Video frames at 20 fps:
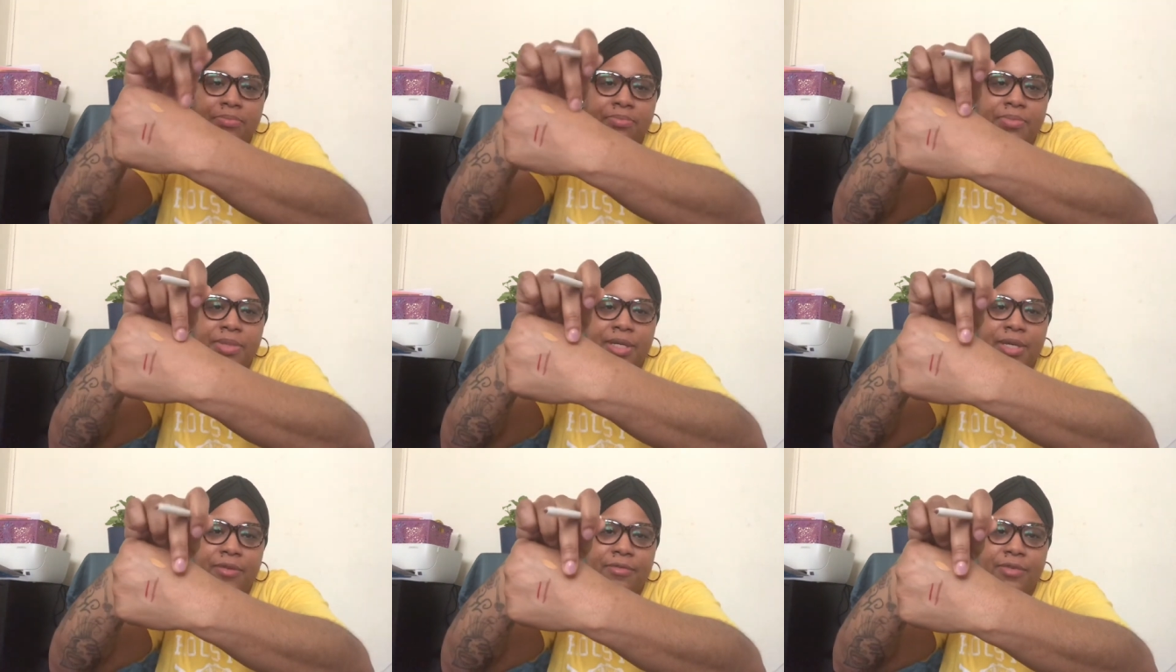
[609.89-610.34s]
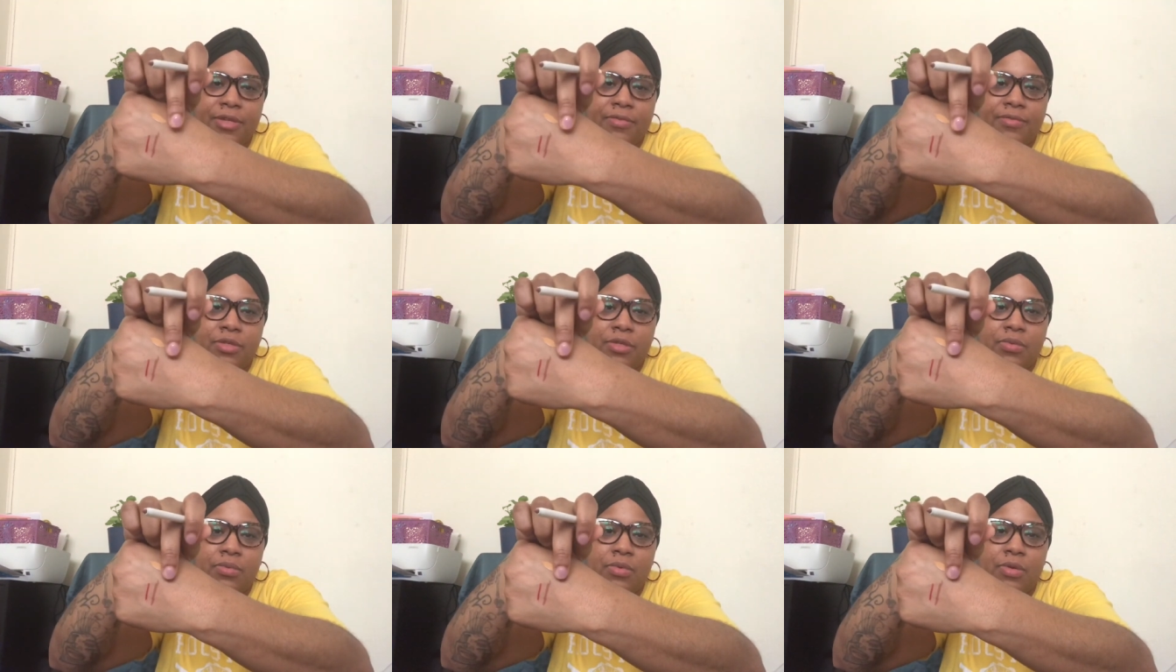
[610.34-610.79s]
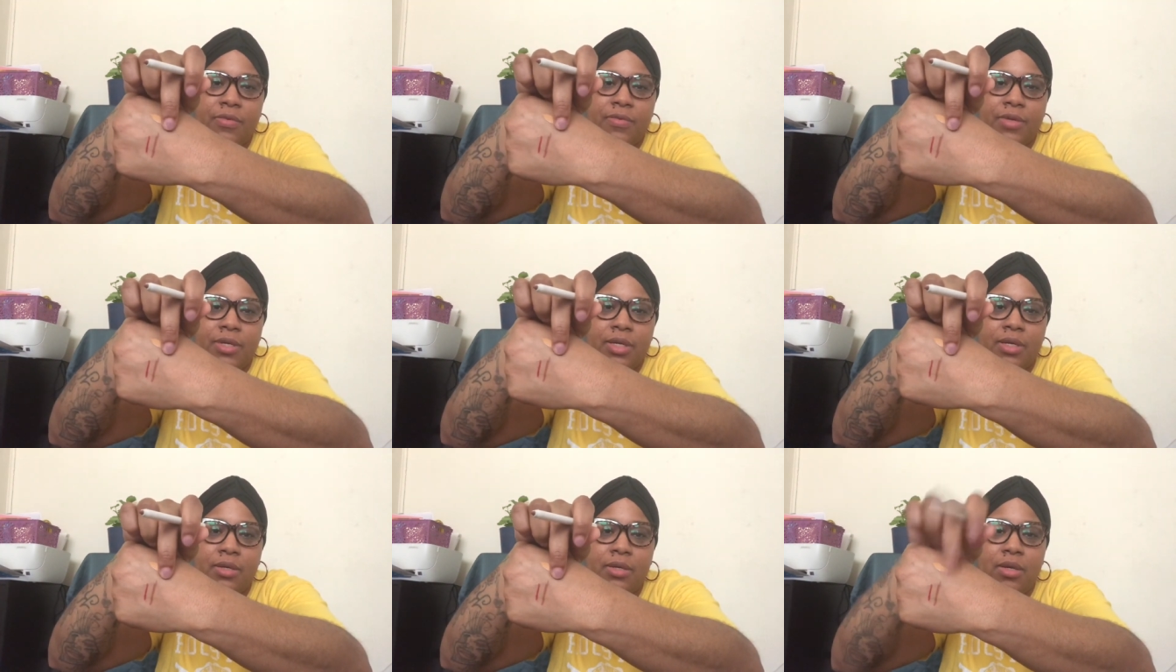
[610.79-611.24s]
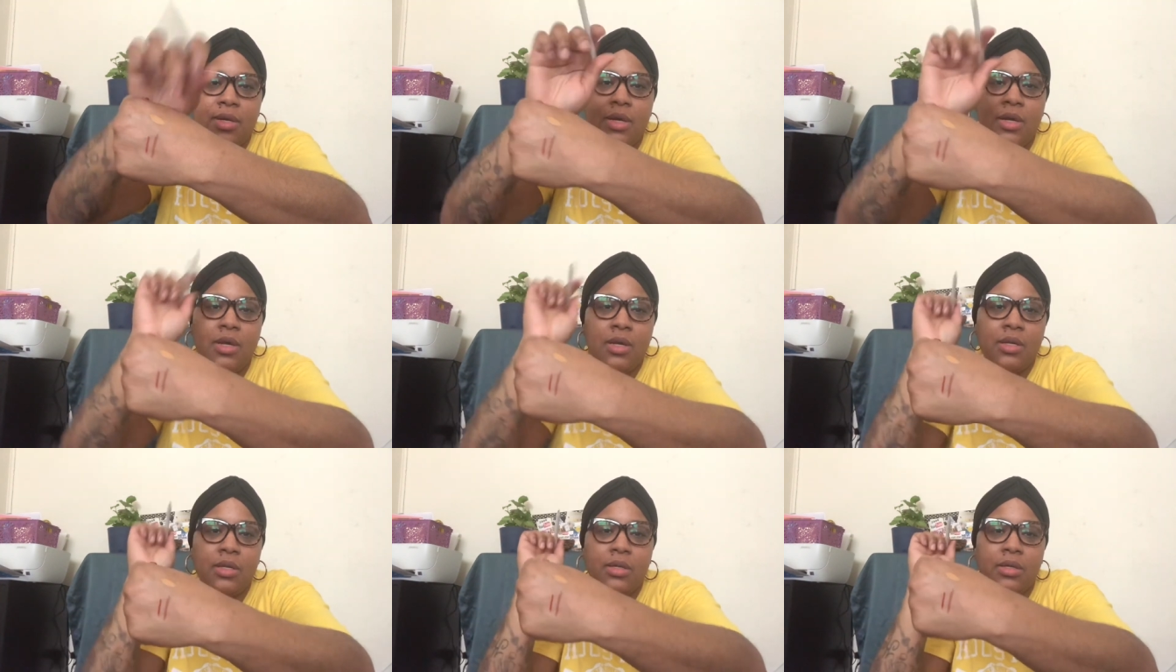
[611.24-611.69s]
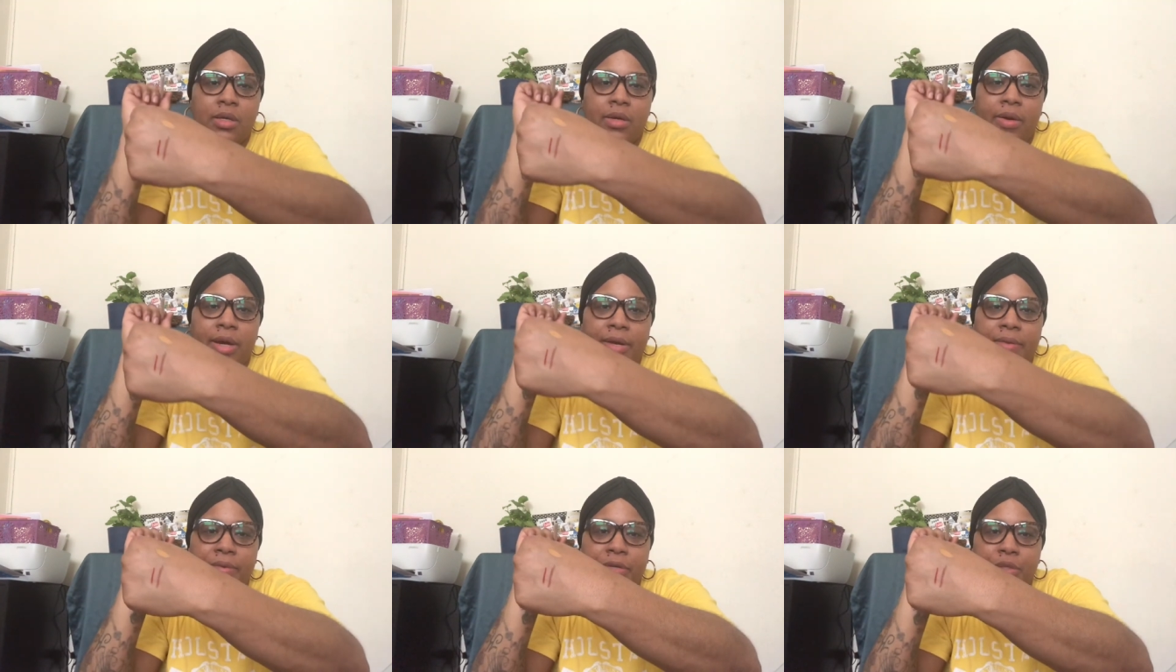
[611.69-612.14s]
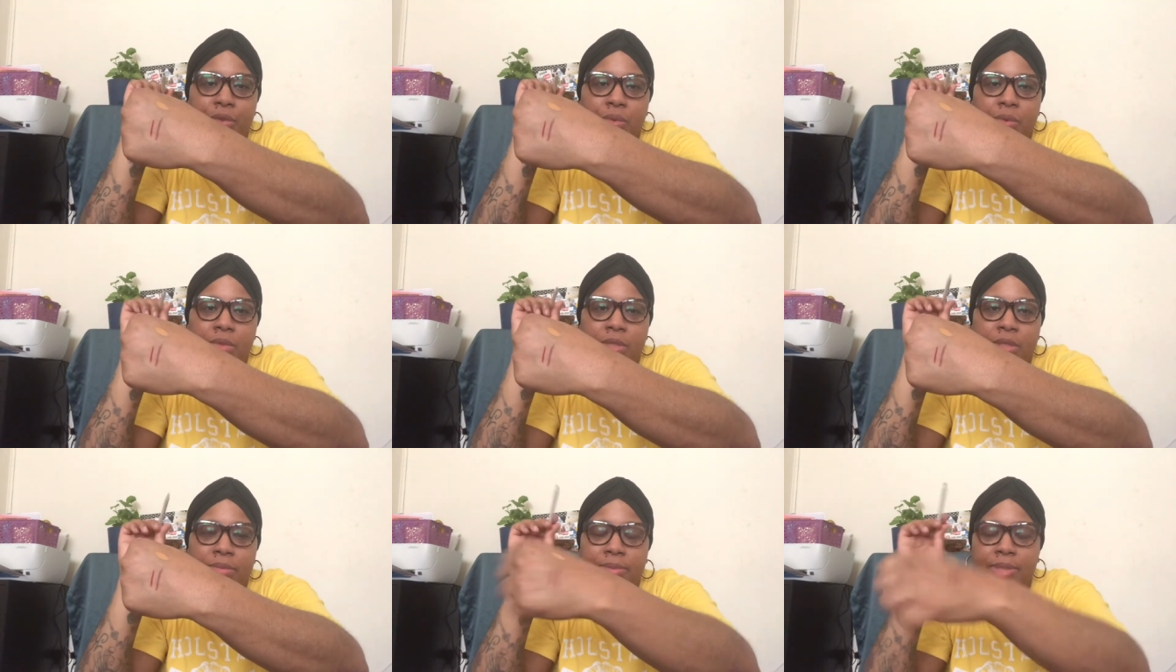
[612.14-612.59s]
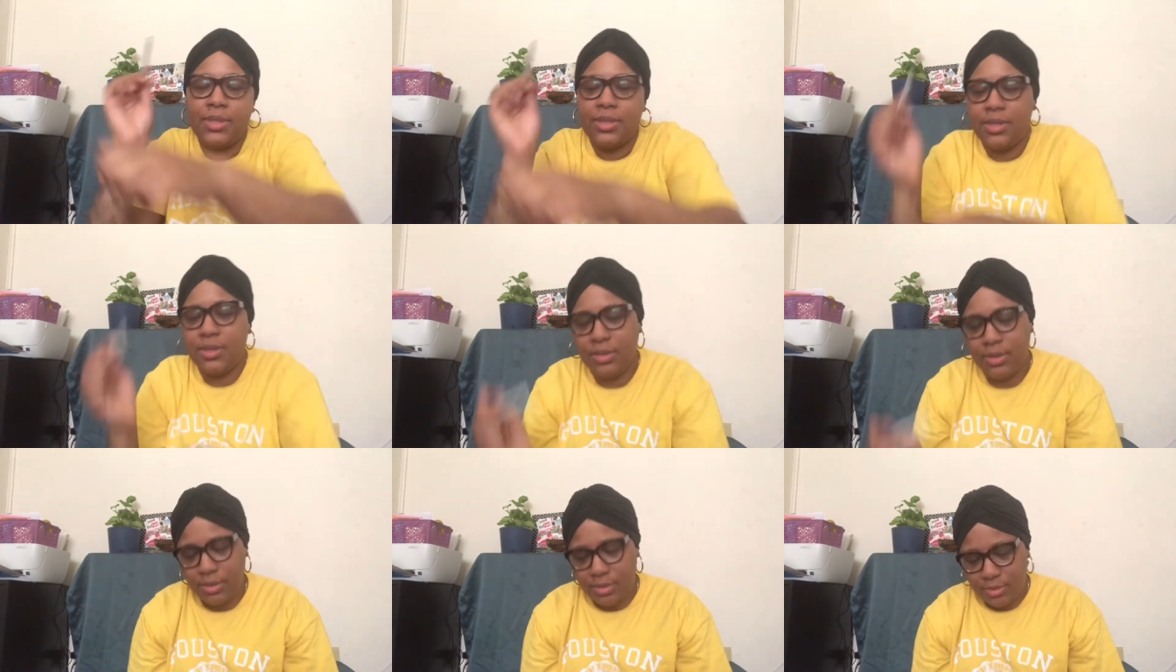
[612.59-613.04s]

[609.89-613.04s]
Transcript: bff over there. Look great with new lipsticks.